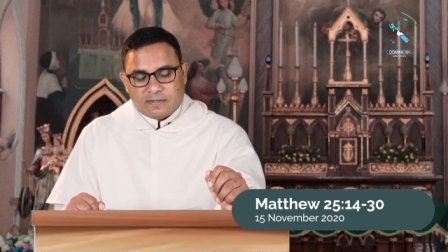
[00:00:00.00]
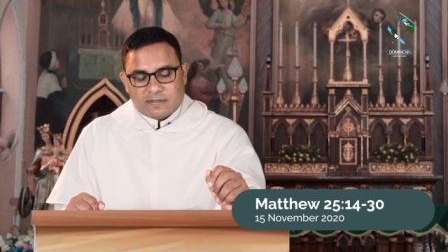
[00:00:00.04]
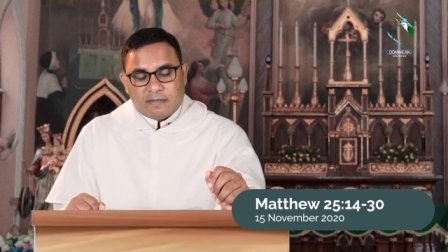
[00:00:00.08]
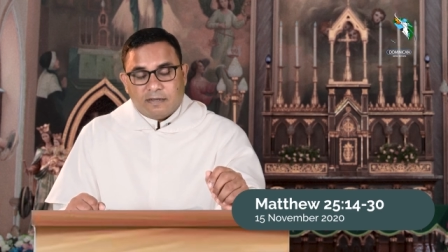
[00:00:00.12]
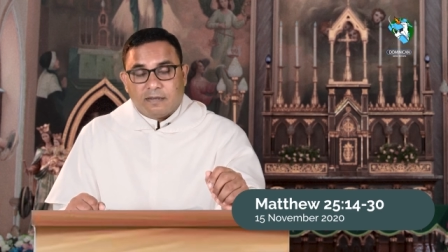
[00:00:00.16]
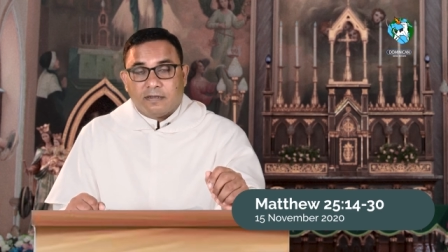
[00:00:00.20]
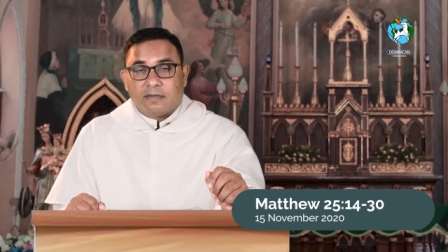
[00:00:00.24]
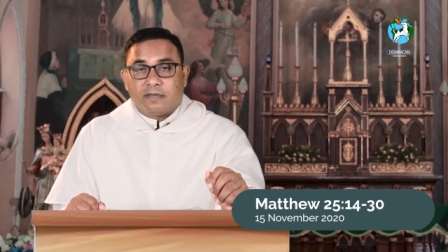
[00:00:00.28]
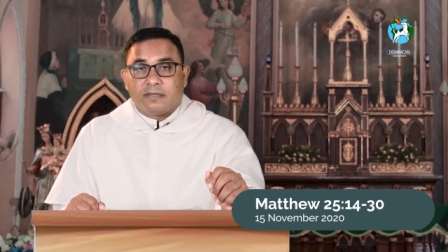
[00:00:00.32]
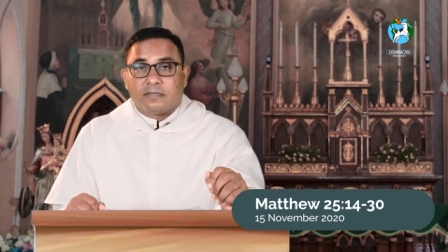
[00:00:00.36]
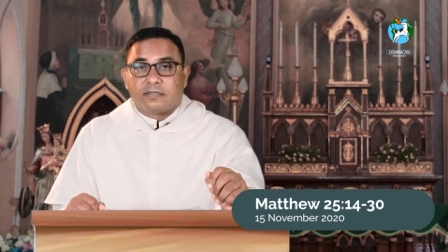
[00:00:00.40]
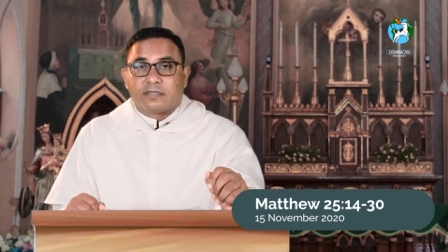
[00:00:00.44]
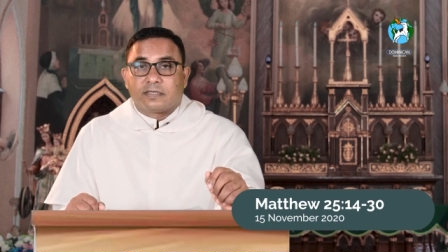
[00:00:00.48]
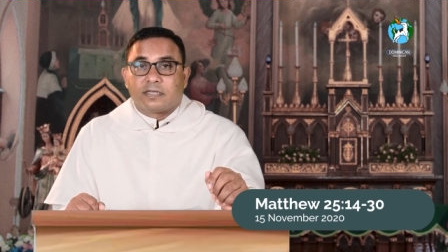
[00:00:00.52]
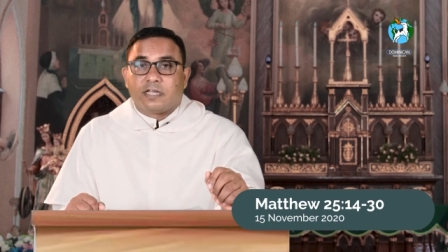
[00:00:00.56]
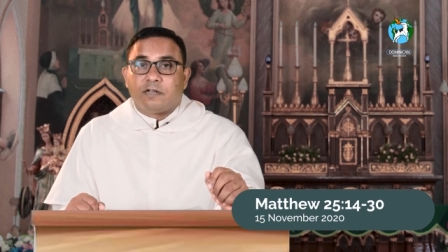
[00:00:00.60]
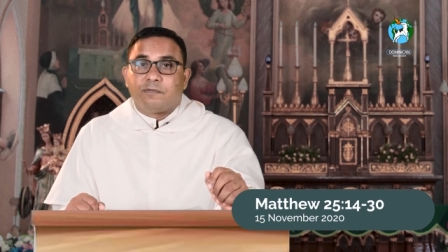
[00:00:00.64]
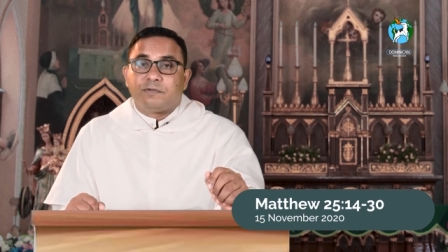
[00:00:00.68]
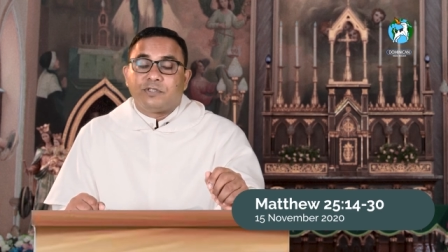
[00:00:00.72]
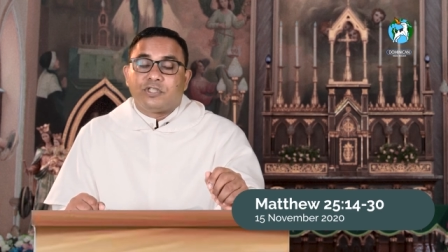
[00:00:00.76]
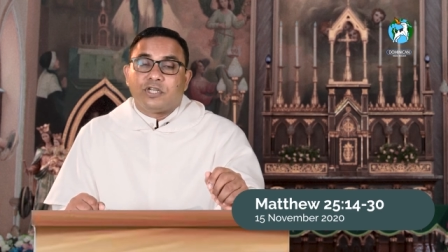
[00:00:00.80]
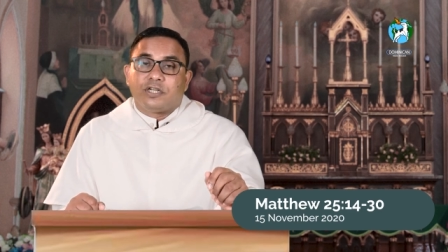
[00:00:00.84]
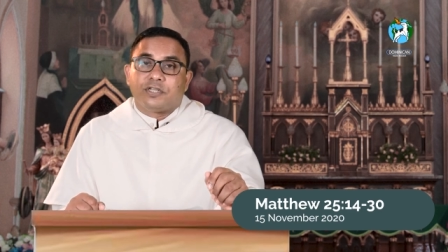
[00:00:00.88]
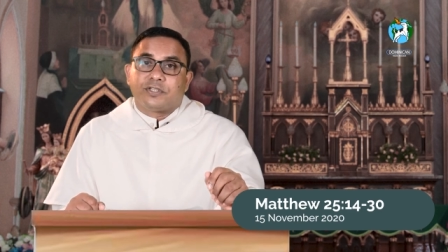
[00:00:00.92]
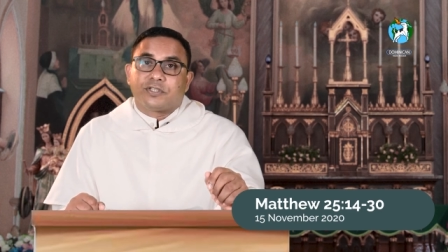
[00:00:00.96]
the
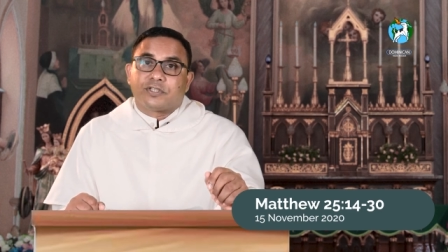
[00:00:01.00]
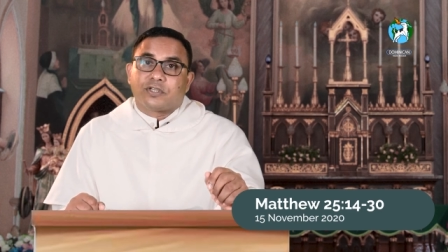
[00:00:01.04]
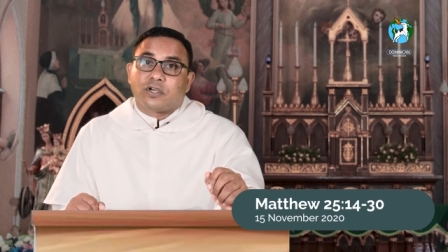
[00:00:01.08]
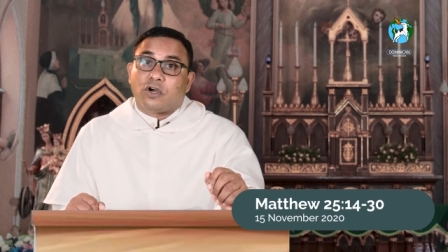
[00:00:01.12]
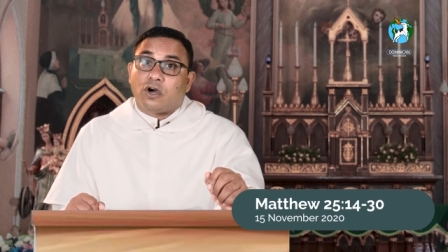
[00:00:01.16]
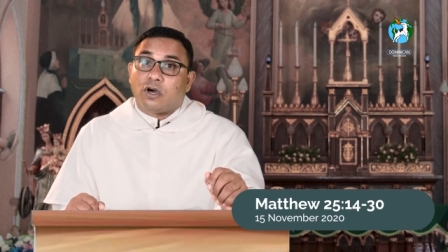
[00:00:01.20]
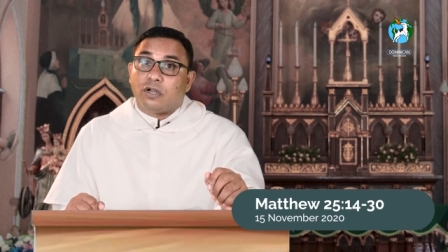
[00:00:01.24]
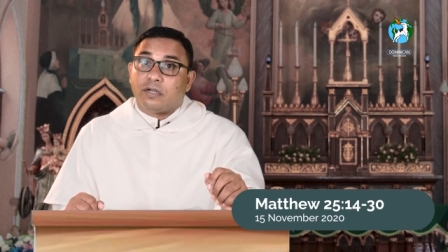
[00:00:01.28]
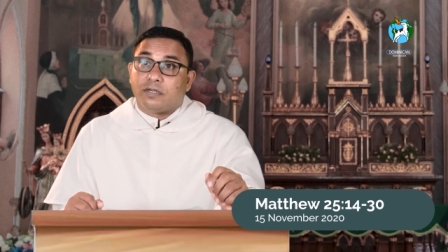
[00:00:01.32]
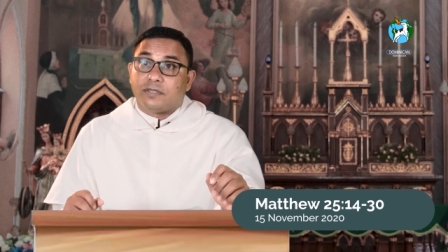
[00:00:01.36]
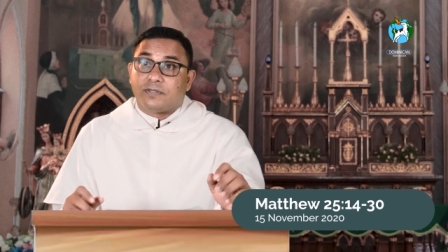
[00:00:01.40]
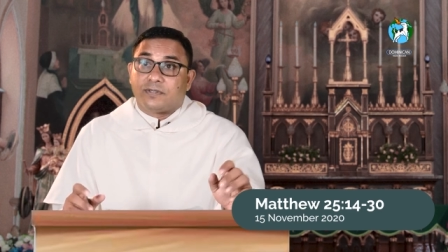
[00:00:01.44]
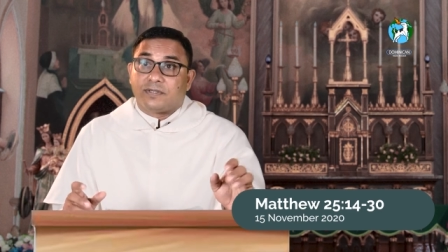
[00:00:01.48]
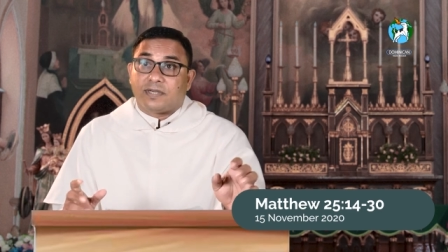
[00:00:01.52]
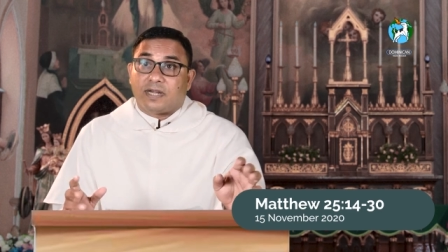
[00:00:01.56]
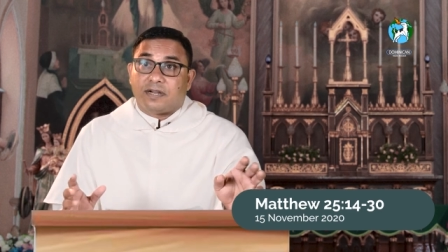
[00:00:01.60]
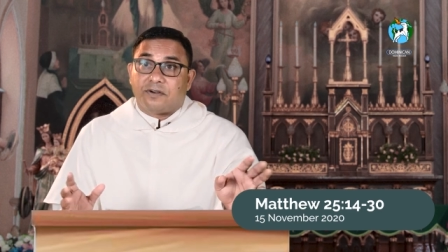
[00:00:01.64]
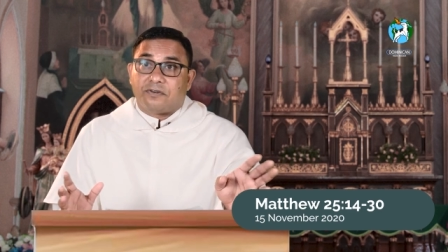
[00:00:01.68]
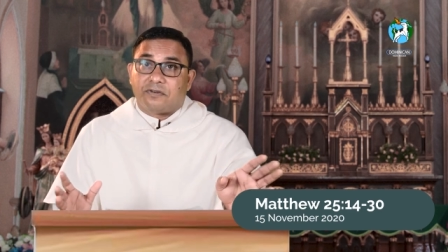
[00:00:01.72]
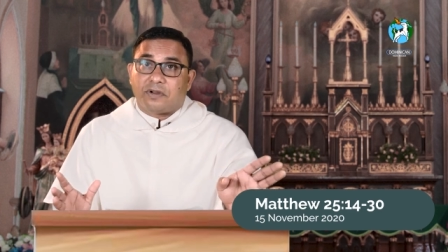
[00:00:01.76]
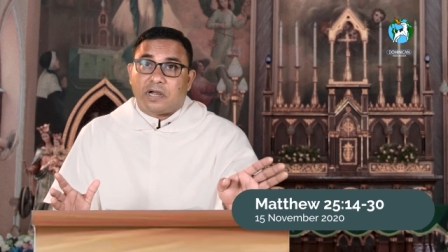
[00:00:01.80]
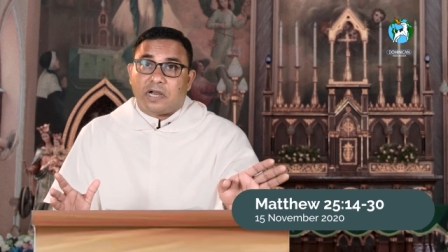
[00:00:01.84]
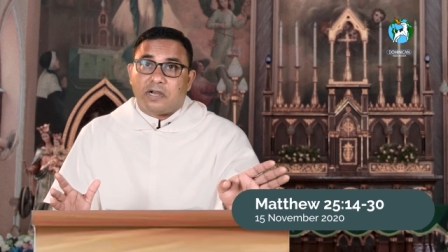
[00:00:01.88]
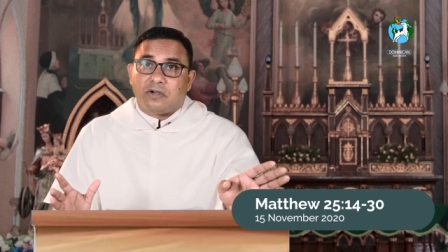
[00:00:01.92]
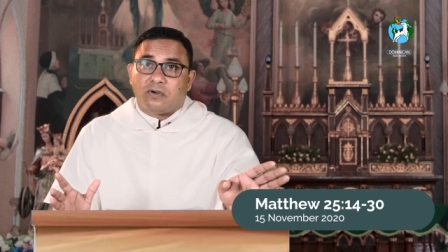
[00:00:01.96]
scripture scholars
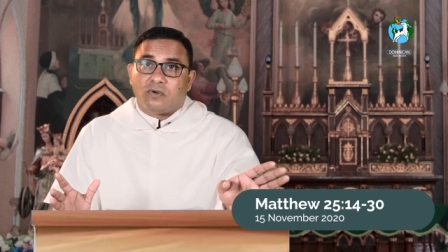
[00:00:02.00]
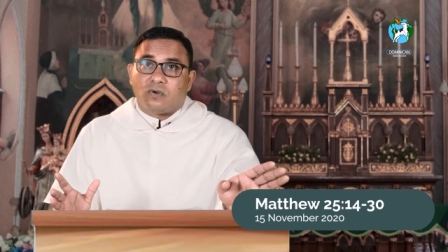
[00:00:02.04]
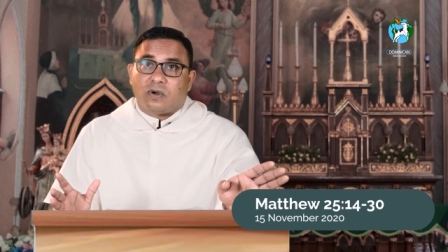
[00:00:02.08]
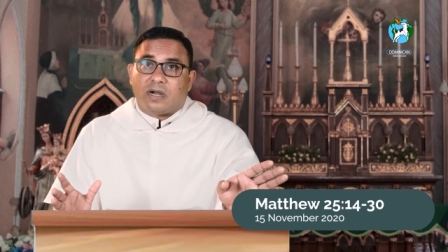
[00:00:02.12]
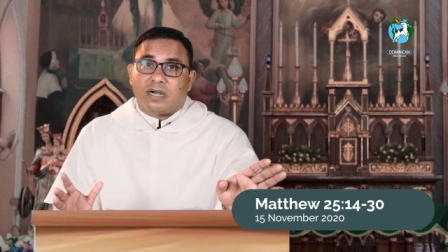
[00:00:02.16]
are trying